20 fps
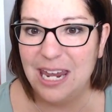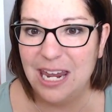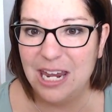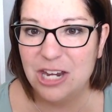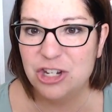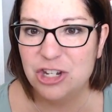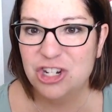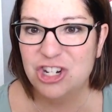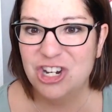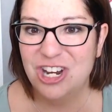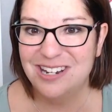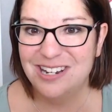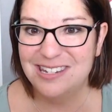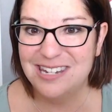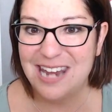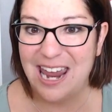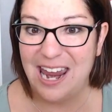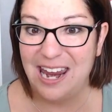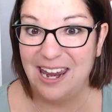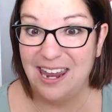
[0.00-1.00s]
each
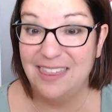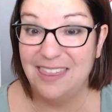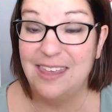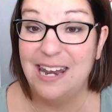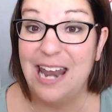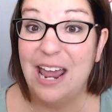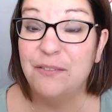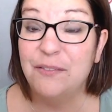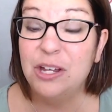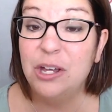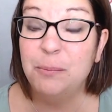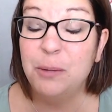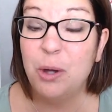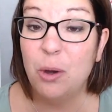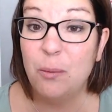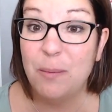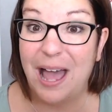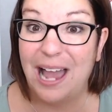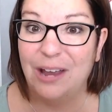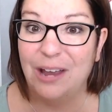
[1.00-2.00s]
day and then having them
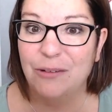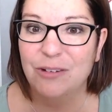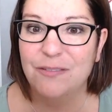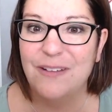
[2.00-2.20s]
go back and